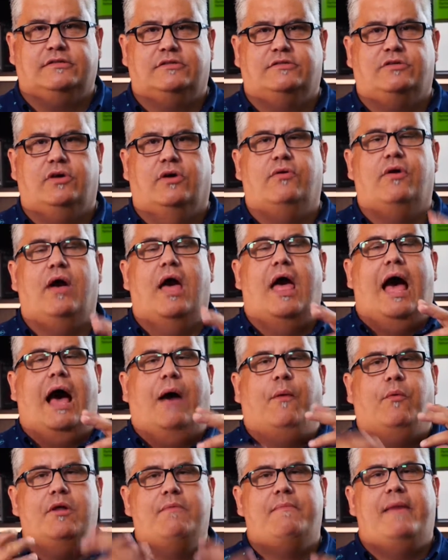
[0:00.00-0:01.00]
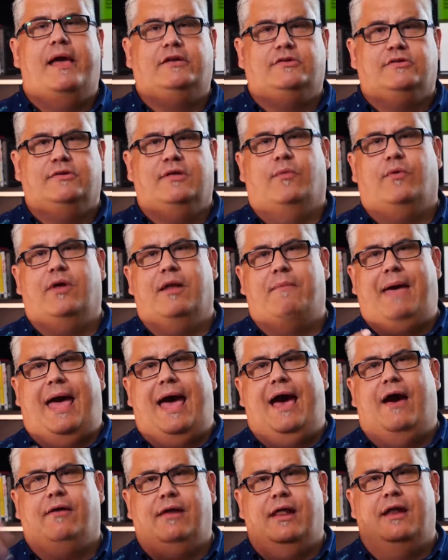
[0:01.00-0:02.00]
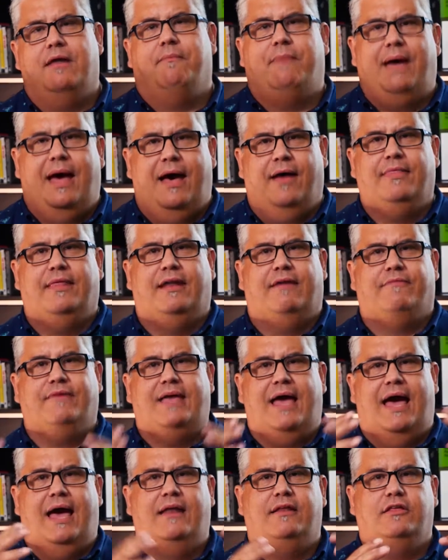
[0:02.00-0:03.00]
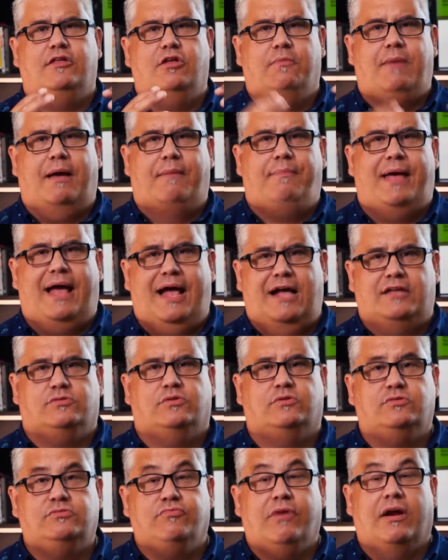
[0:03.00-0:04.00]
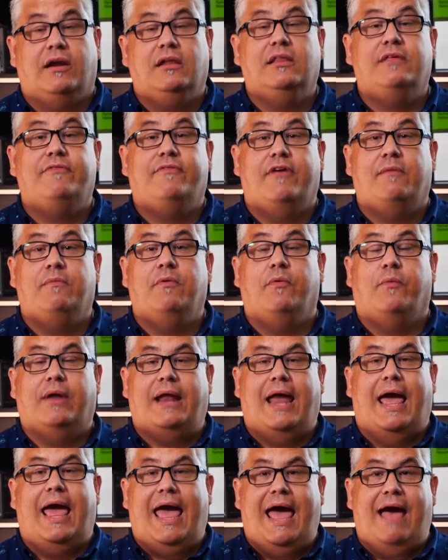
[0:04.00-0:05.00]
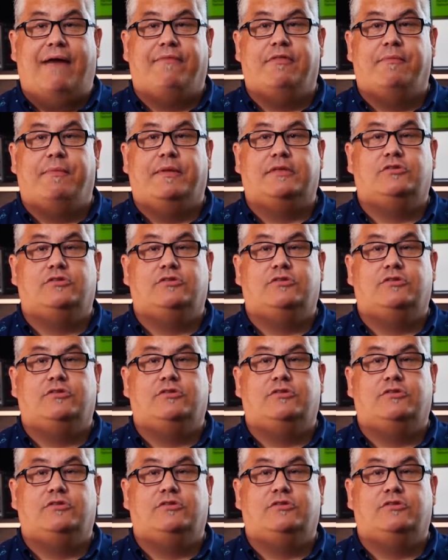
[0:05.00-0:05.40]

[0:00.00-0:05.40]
And so I wanna make sure that when I'm out and about that I've got, you know, my passwords readily available when I have them.